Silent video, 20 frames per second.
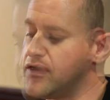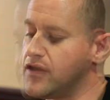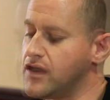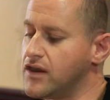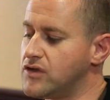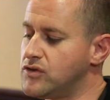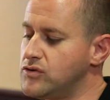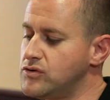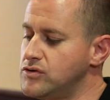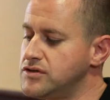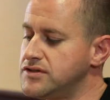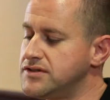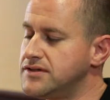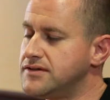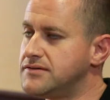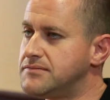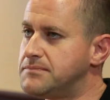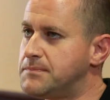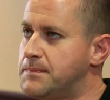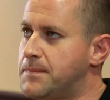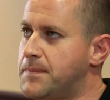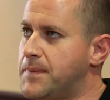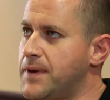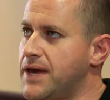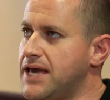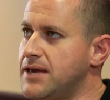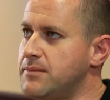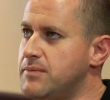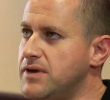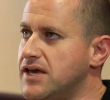A good
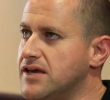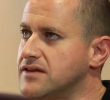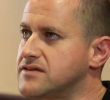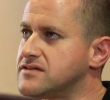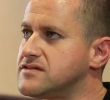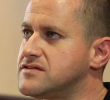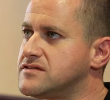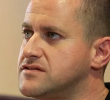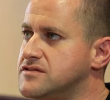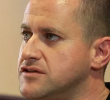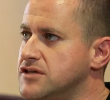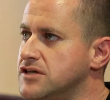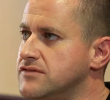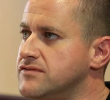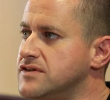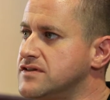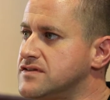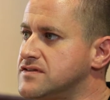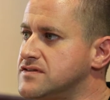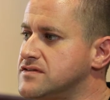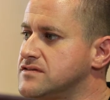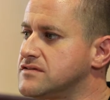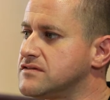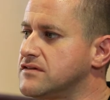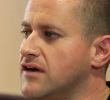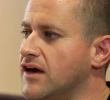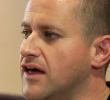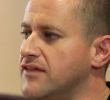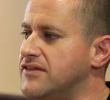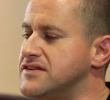PBS service,
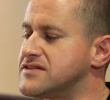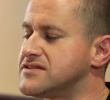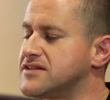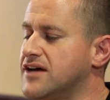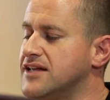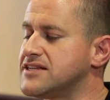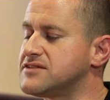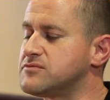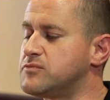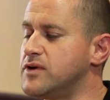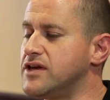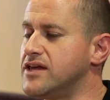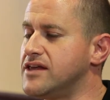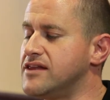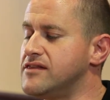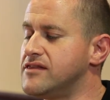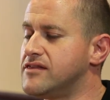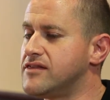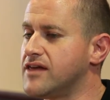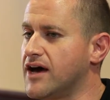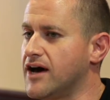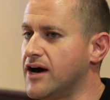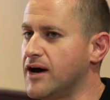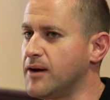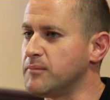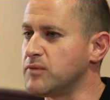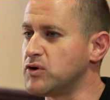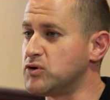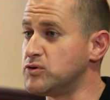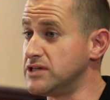I think, starts with
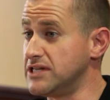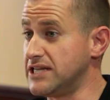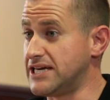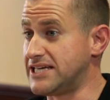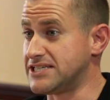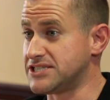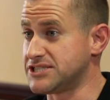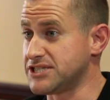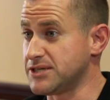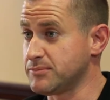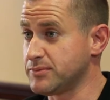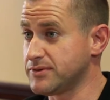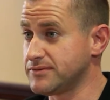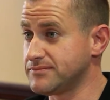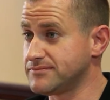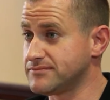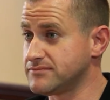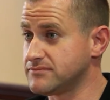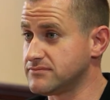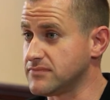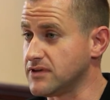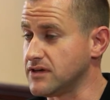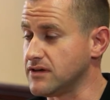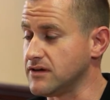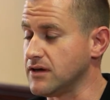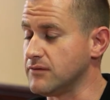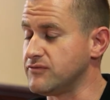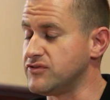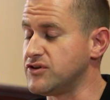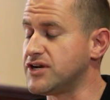good leadership.
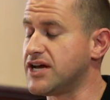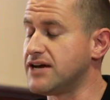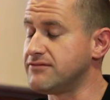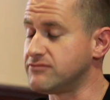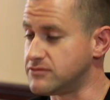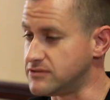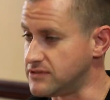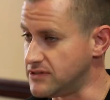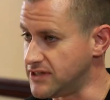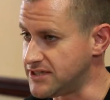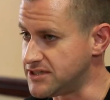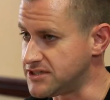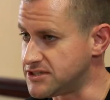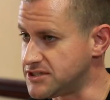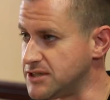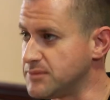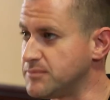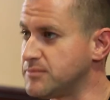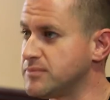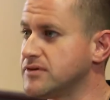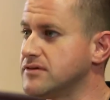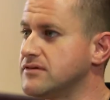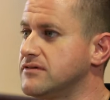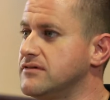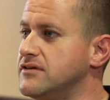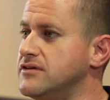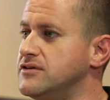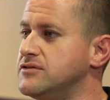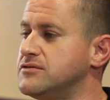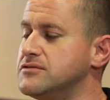If you don't have good leadership,
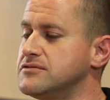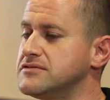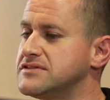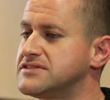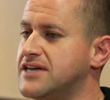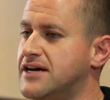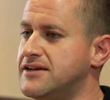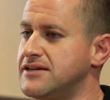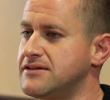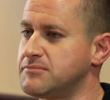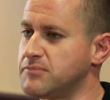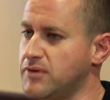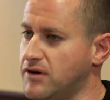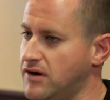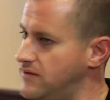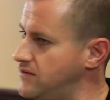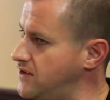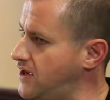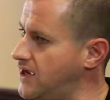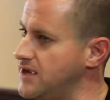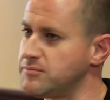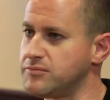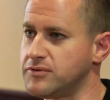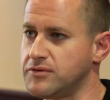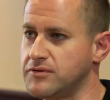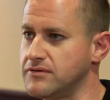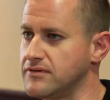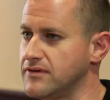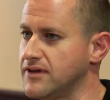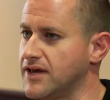you're starting behind the eight
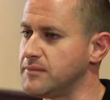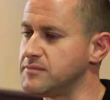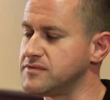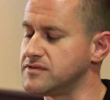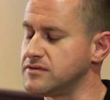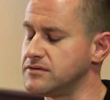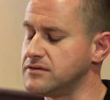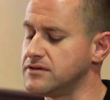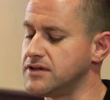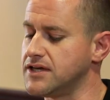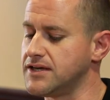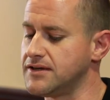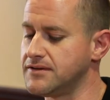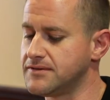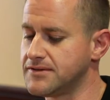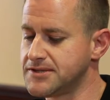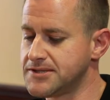ball, absolutely.